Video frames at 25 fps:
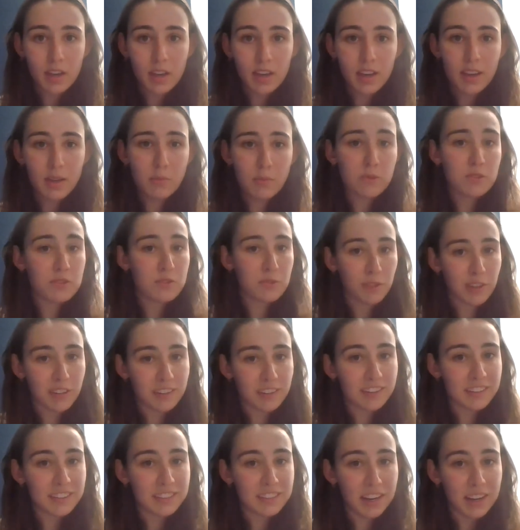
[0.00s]
it was
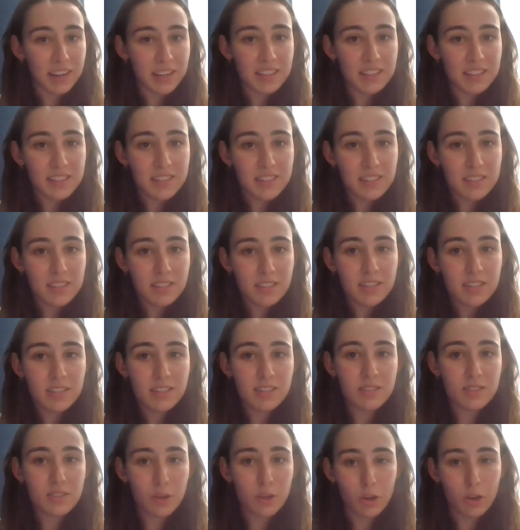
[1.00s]
really nice to
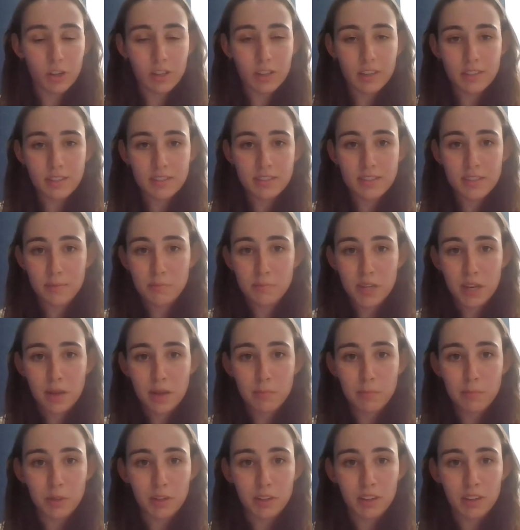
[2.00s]
start in
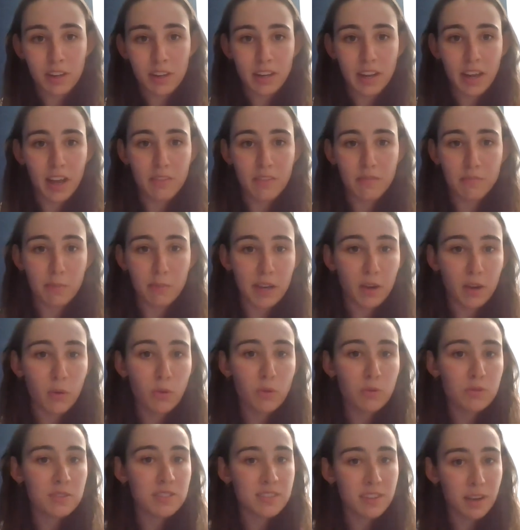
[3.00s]
September and have my
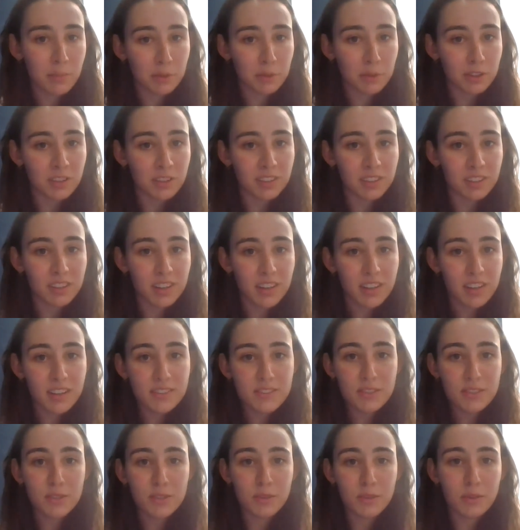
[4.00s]
whole summer
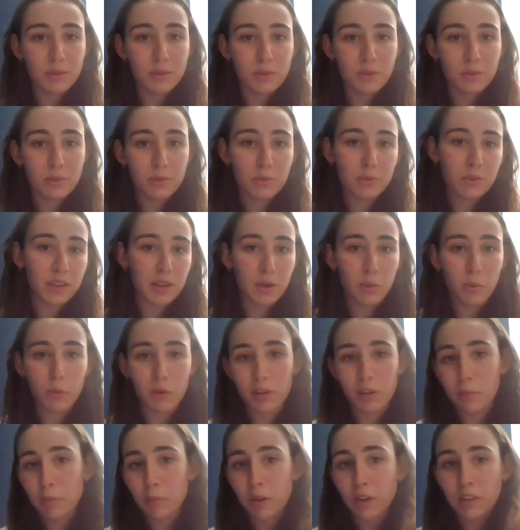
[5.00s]
to like work
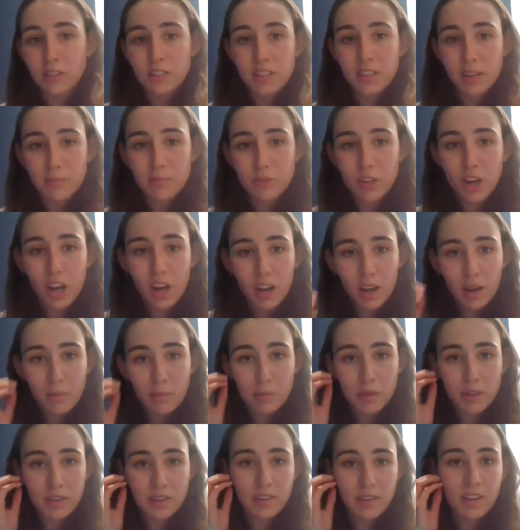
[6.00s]
a part-time job
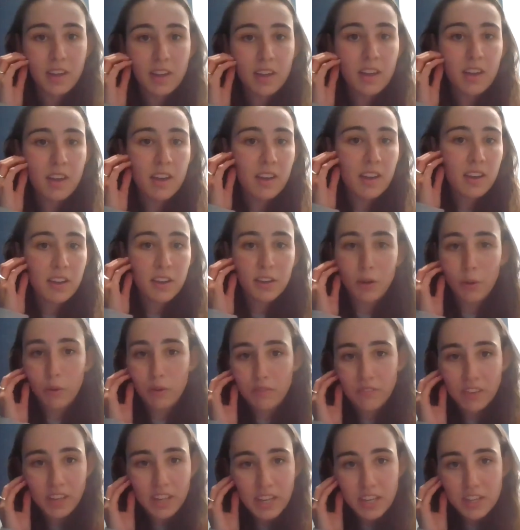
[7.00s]
and go on
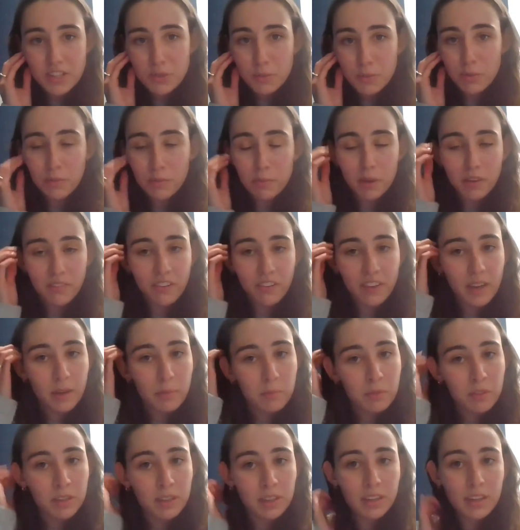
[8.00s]
vacation with my
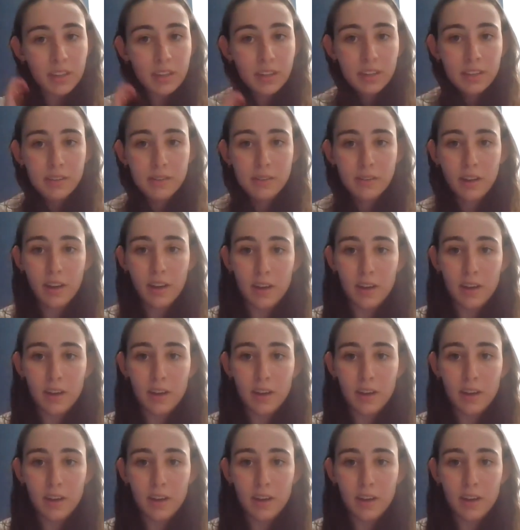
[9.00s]
family. And,